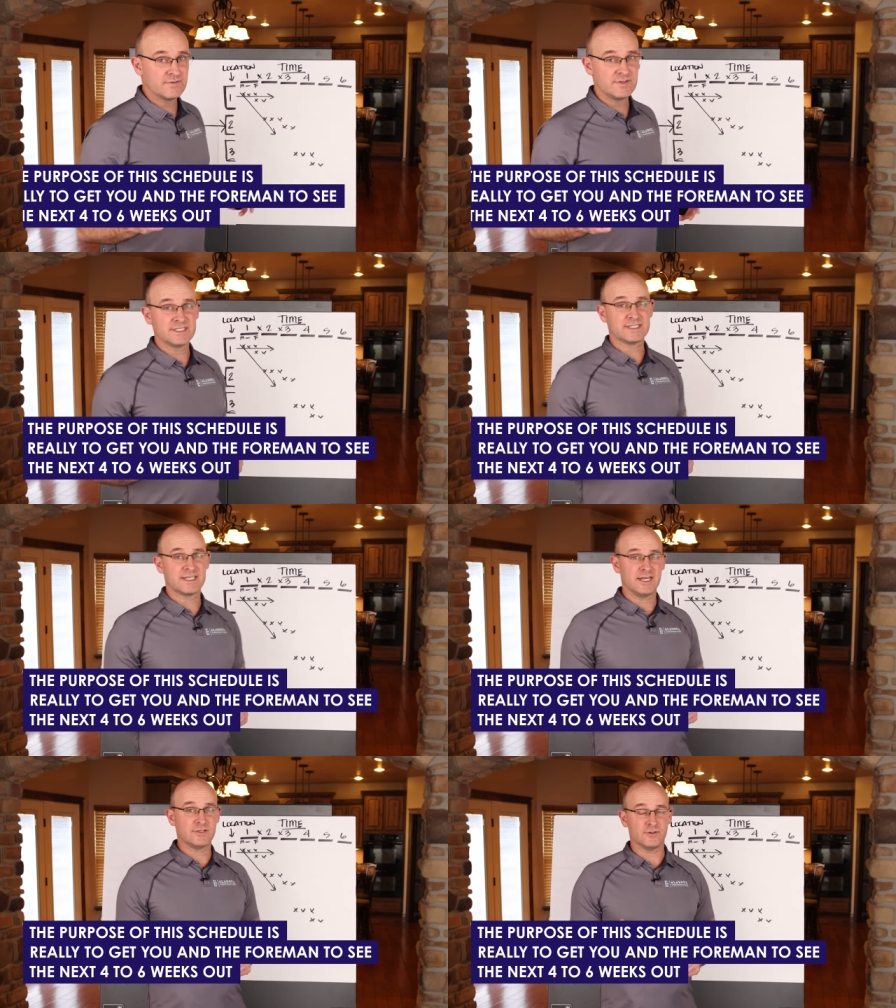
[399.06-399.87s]
of this
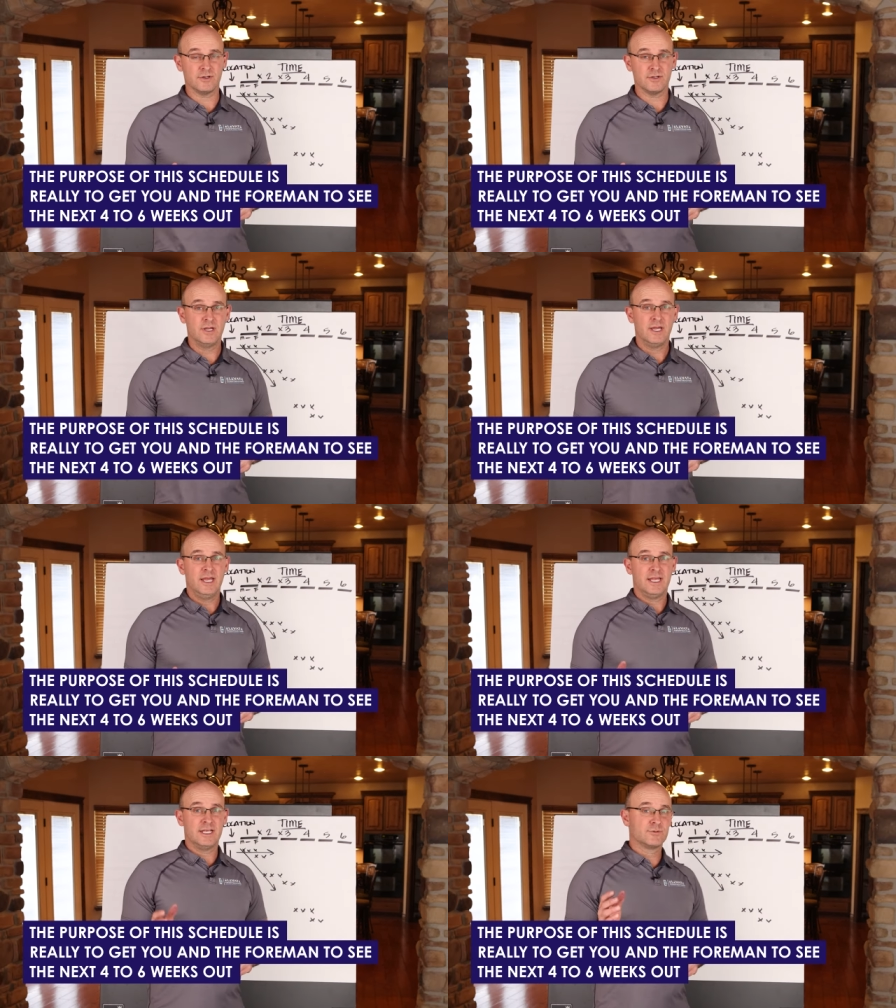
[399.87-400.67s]
schedule
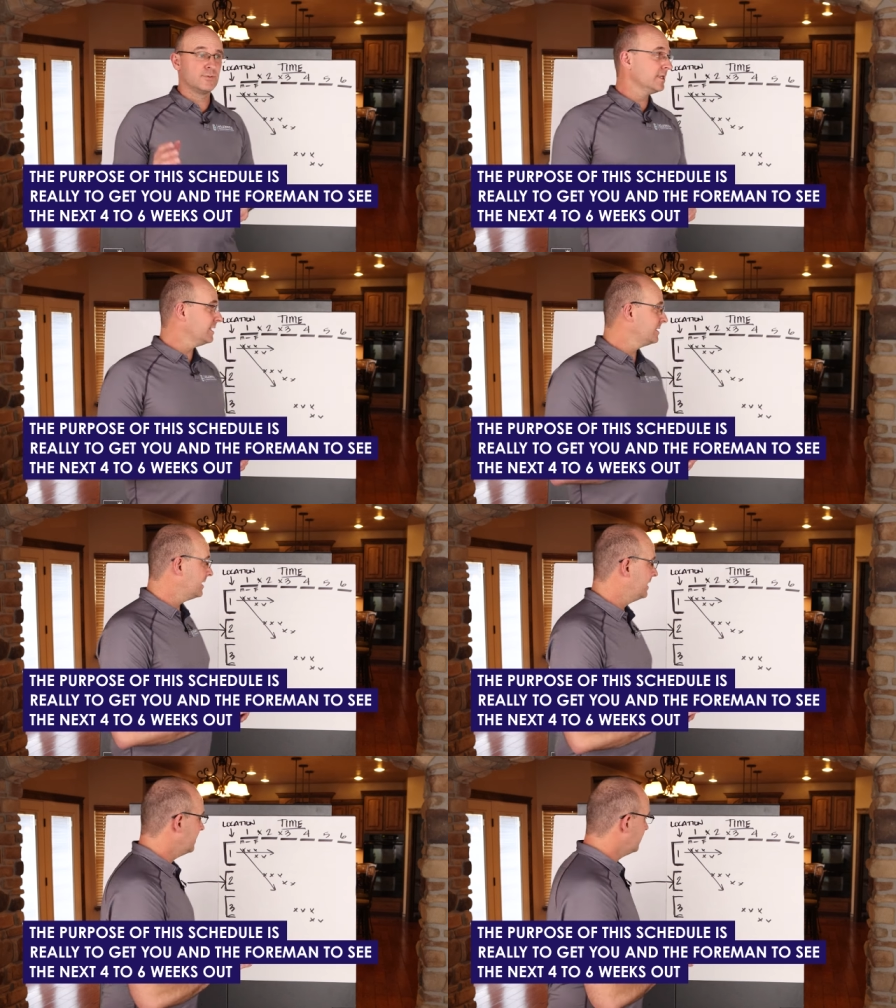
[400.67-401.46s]
is really to
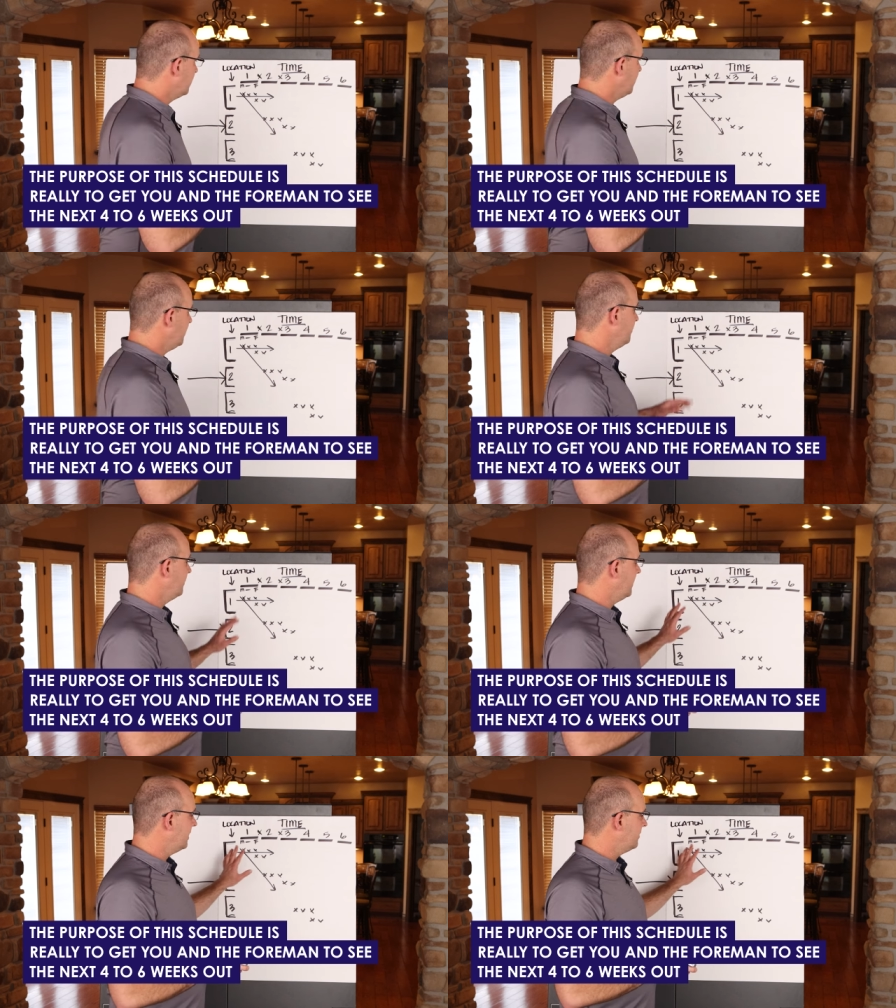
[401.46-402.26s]
get
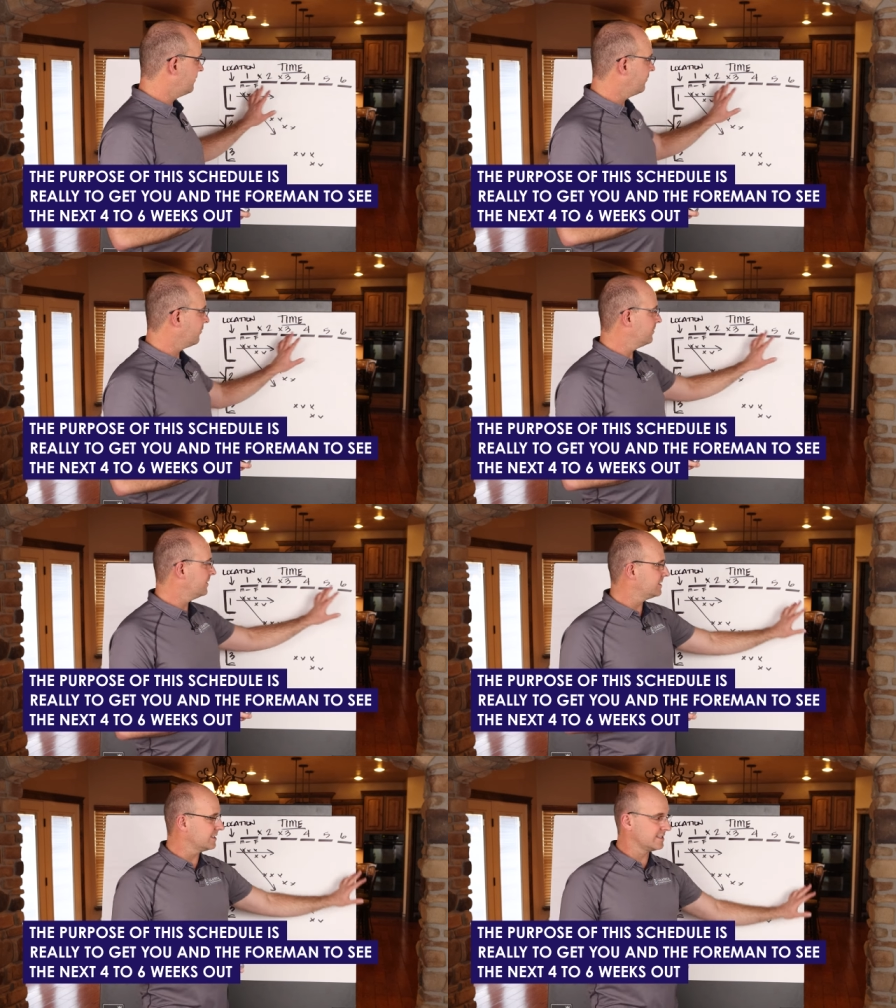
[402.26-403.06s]
you and the
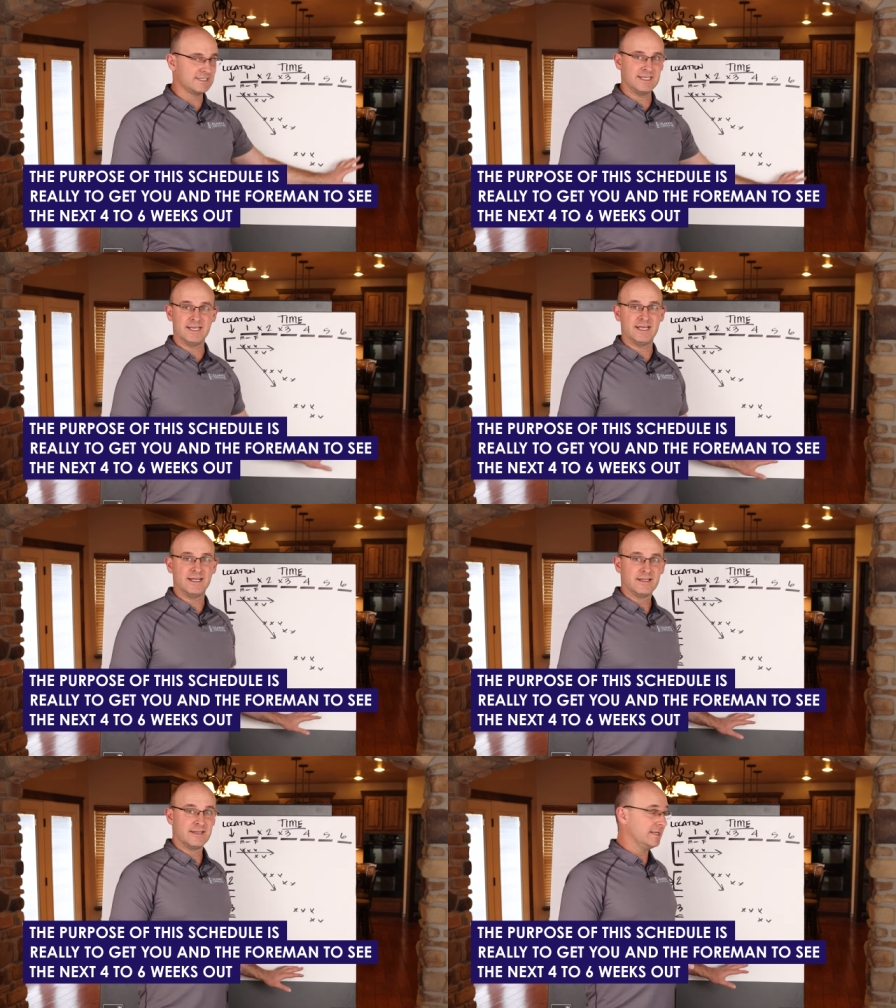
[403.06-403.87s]
foreman to see
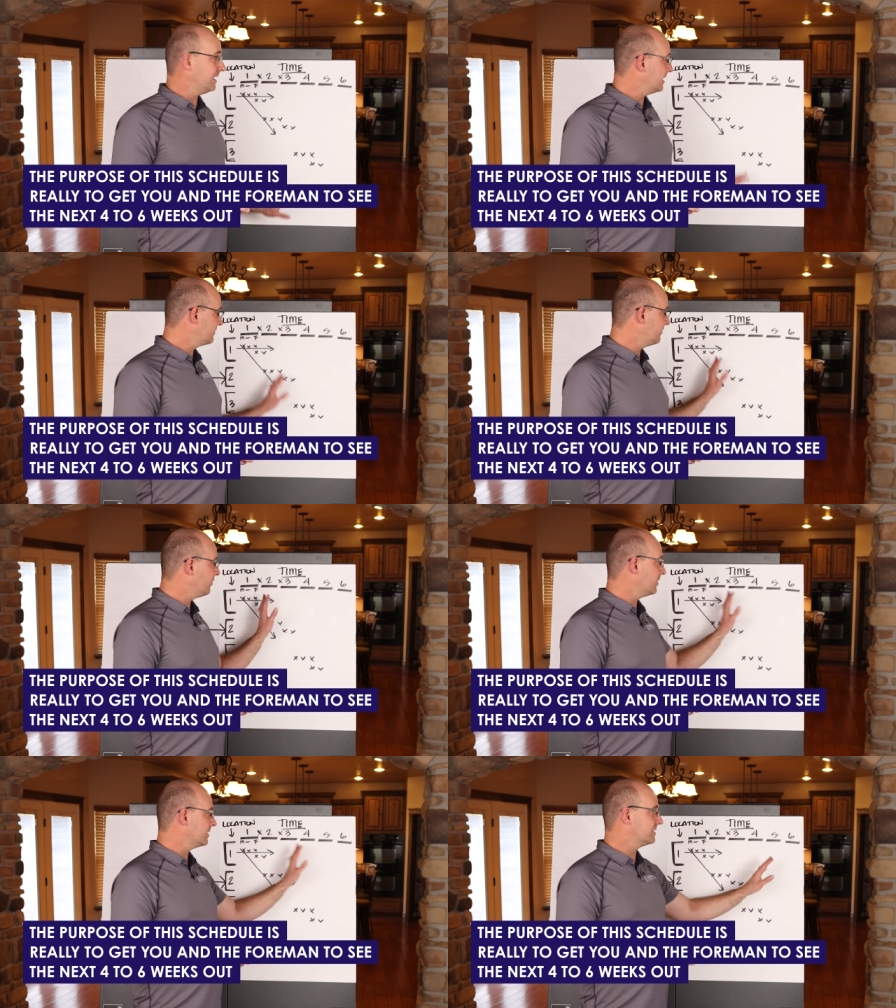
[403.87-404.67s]
the next
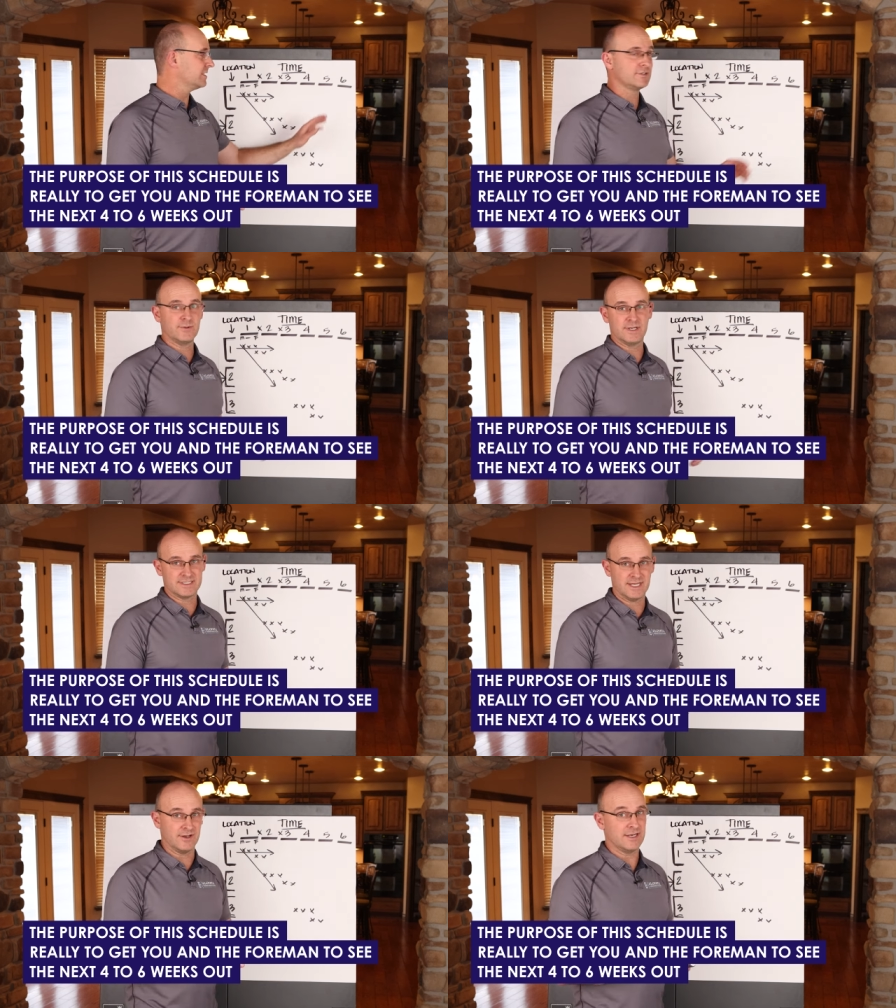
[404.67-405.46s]
four to six
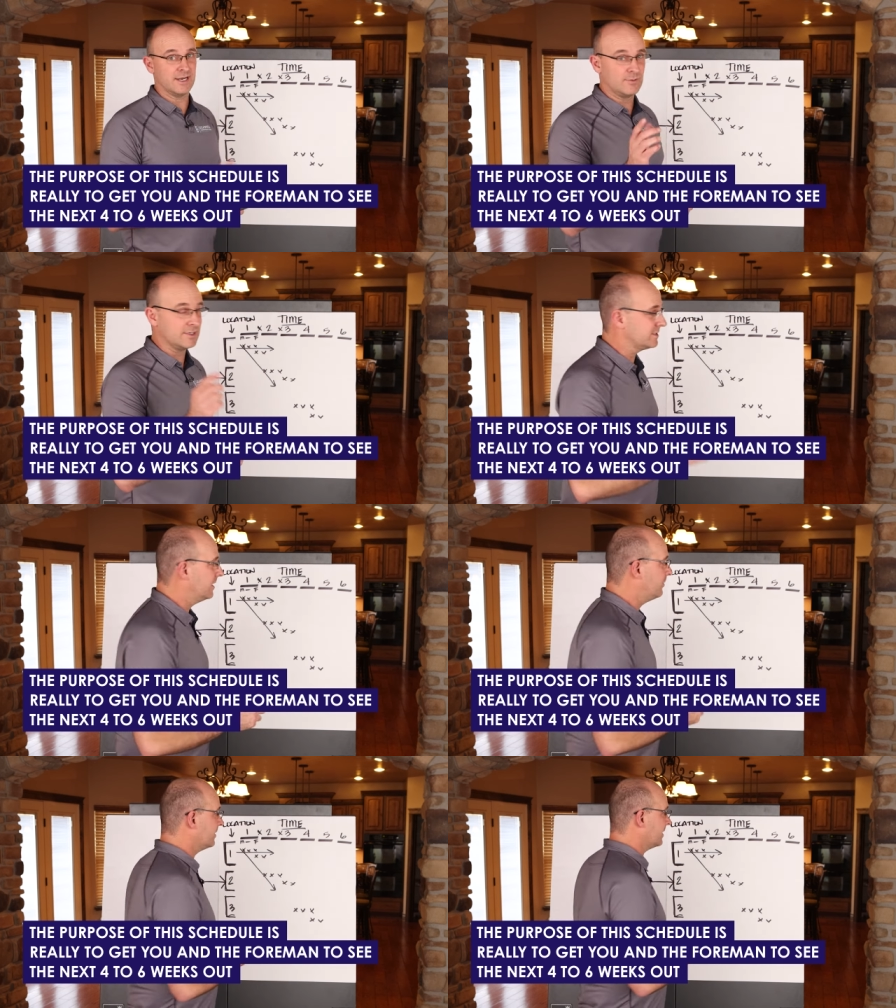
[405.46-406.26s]
weeks out. And I will
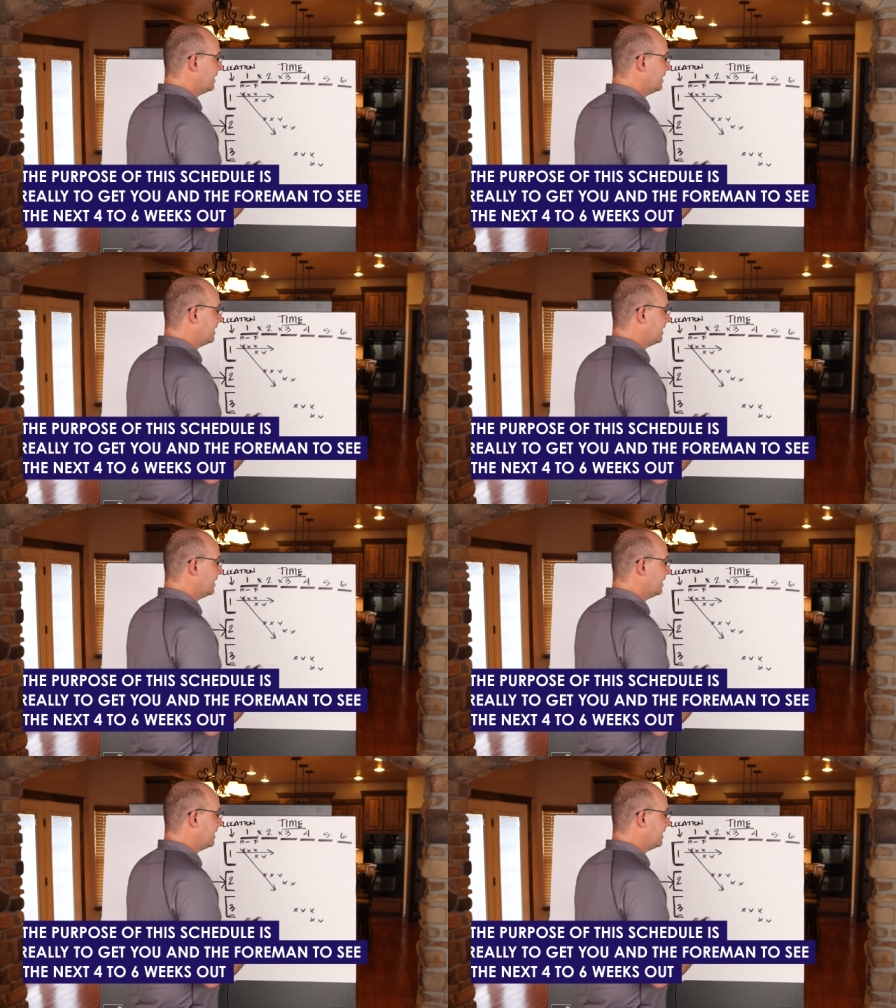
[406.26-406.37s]
say one